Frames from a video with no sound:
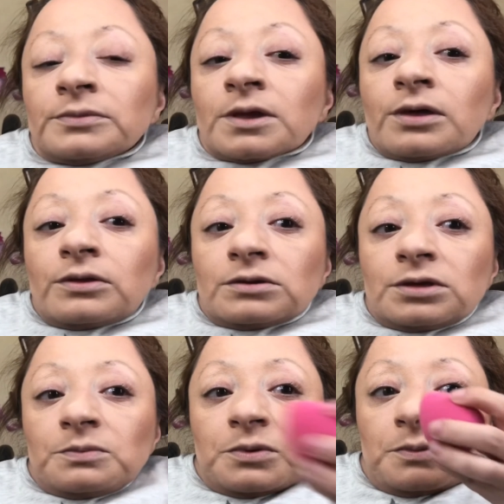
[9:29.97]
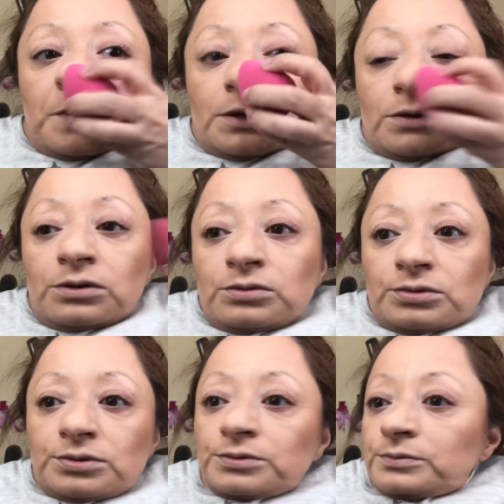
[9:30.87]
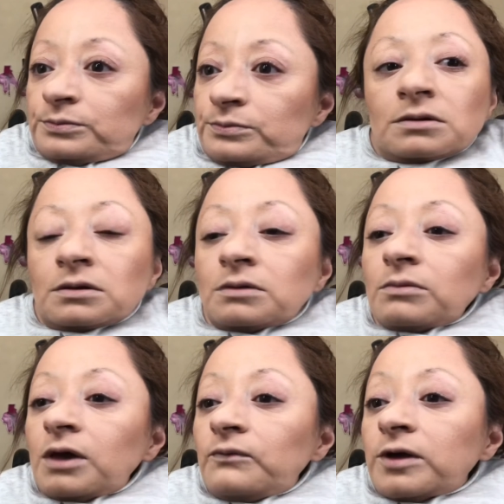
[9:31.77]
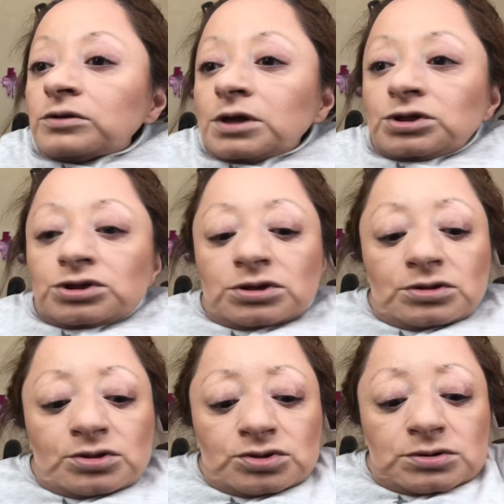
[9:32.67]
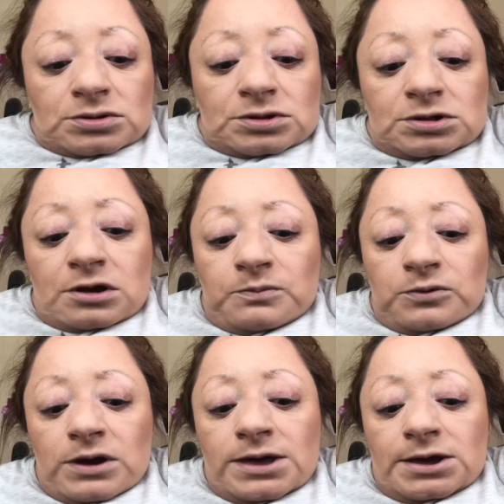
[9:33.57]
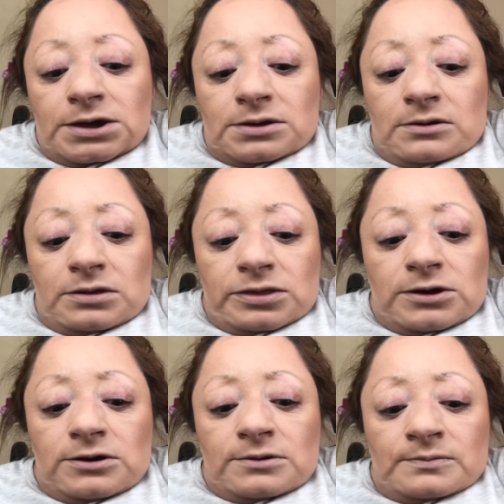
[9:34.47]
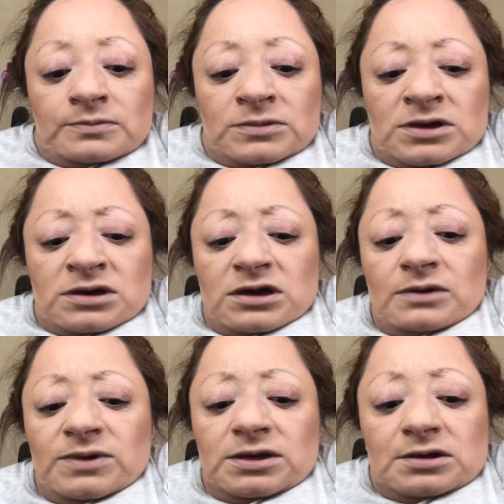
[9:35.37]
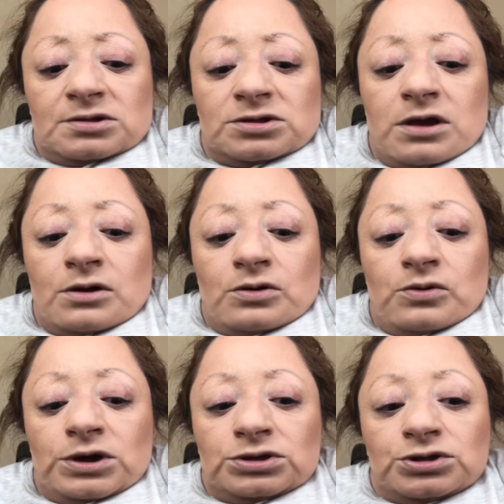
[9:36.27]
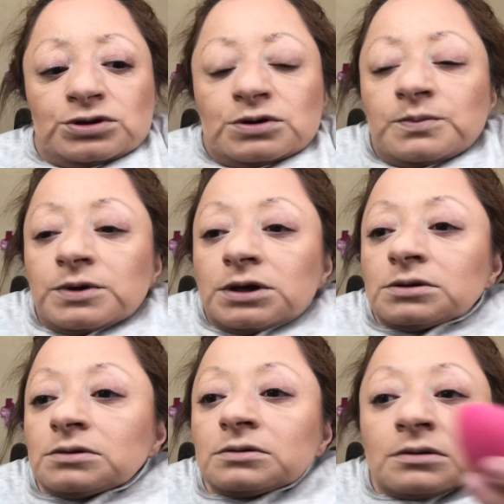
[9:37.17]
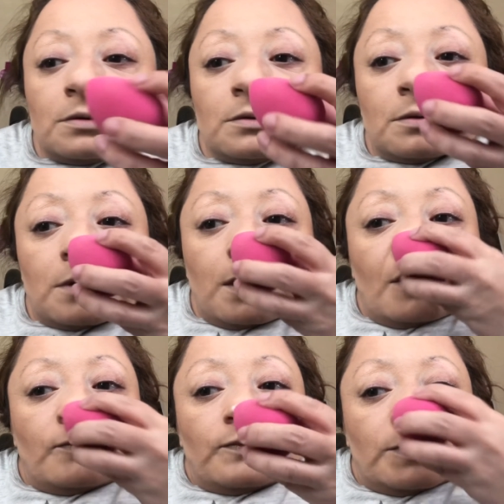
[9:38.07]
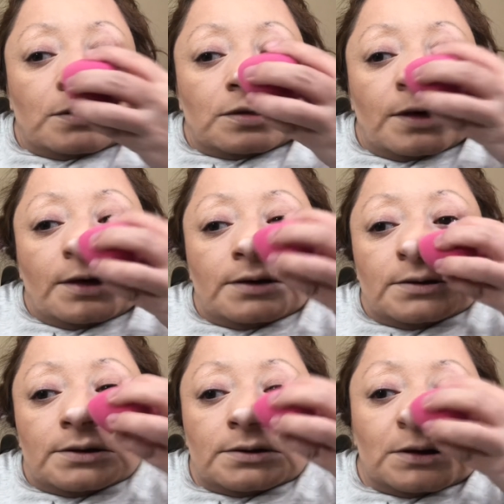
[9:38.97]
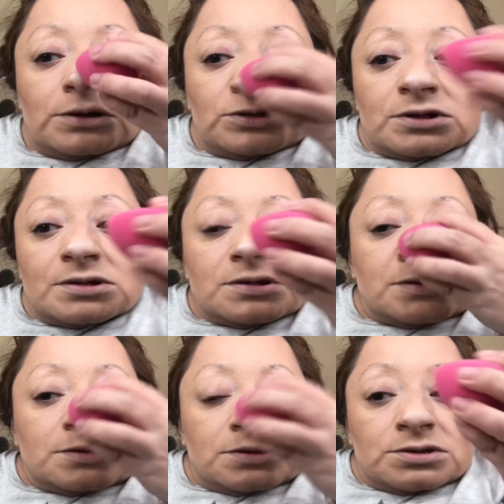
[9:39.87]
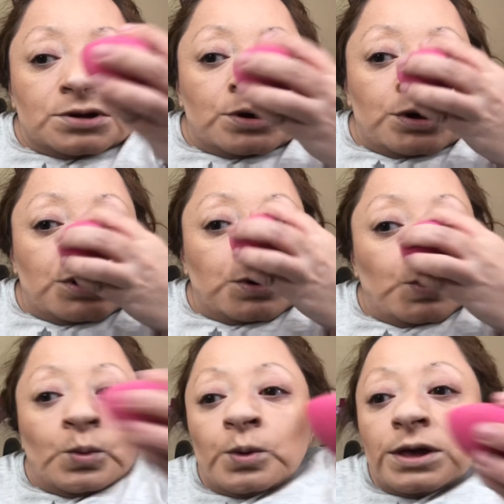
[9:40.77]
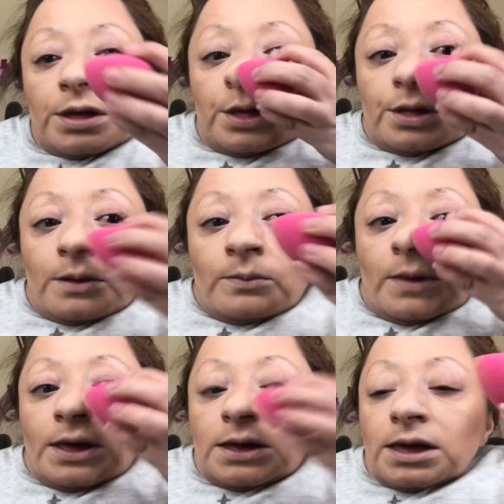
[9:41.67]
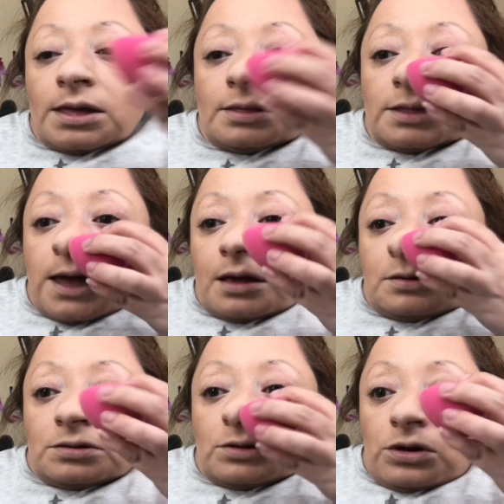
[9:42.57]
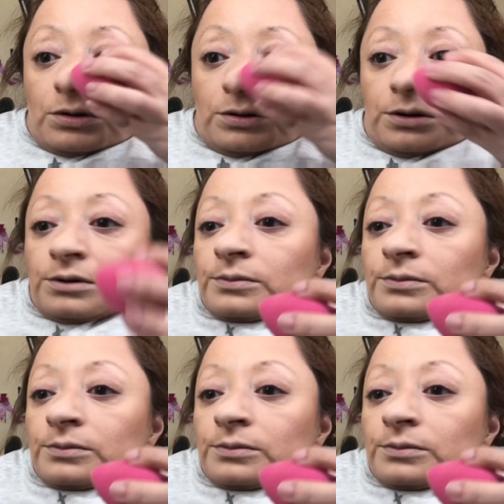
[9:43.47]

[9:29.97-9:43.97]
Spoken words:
the tip of my nose, my foundation starts separating on there. I mean, it's not going to, but I feel like it just will make it last longer.